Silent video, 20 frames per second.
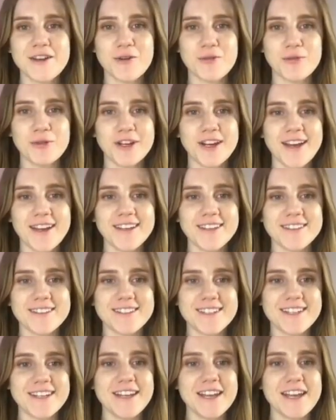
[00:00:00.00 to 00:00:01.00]
what I
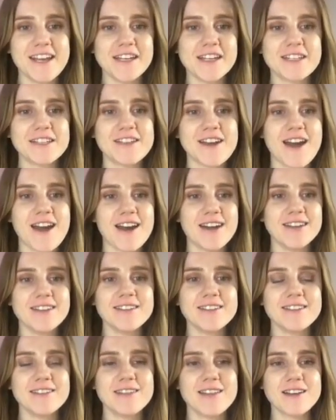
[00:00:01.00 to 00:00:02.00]
did is I
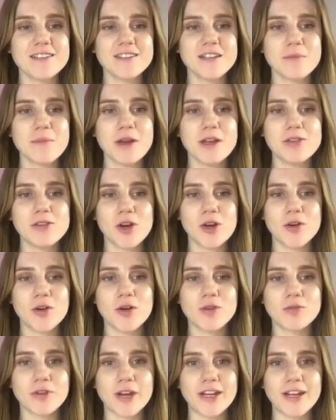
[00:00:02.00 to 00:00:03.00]
selected my
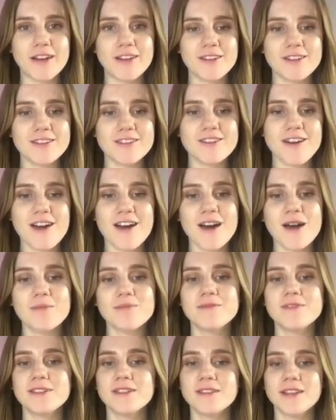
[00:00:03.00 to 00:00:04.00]
logo right in the
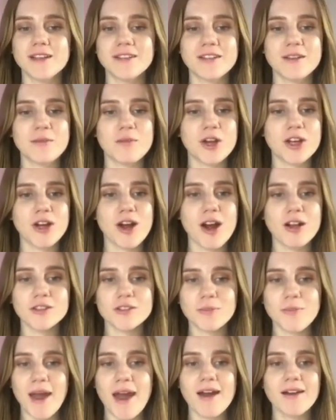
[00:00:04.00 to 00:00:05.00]
top, selected my
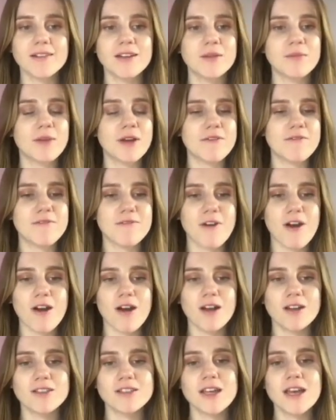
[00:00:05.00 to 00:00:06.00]
color palette, my
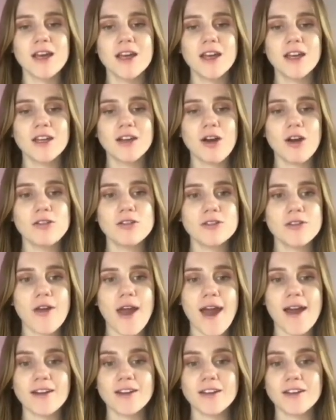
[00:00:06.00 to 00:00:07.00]
font, and also
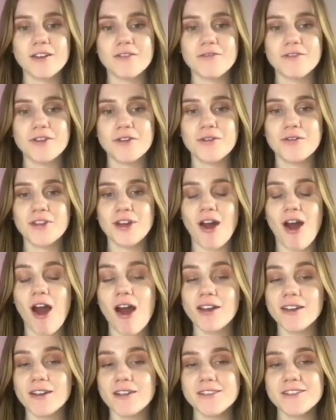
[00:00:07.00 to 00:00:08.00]
added a few of the
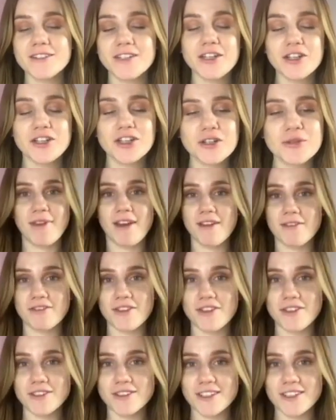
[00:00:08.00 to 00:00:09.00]
icons here.
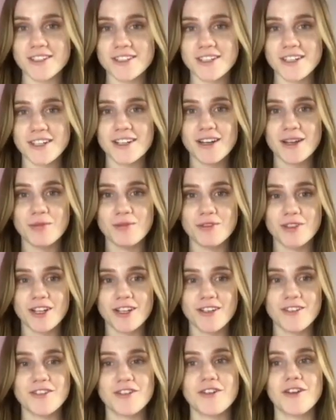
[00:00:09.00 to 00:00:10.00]
Everything looks good, I'm
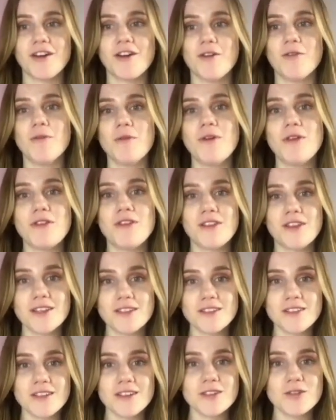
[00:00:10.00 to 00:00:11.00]
ready to go.
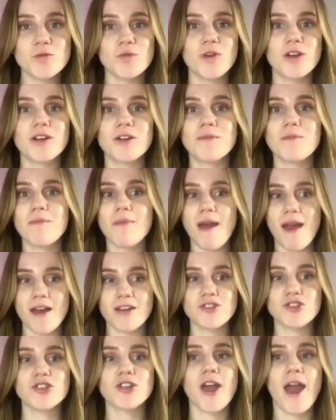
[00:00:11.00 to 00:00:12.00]
This is where
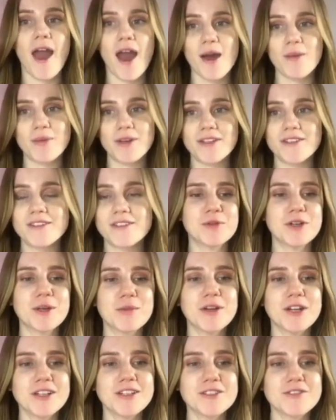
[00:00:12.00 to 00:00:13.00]
magic happens. What
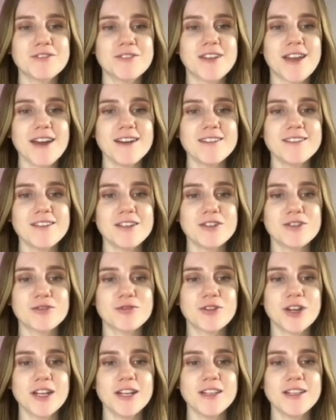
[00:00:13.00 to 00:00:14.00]
I'm gonna do next is
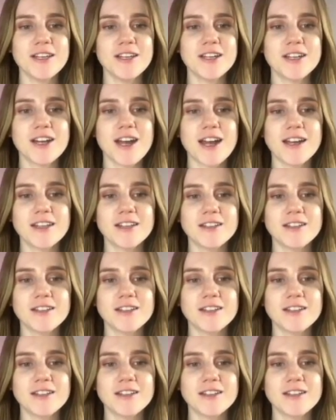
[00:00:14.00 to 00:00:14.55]
right in here, I can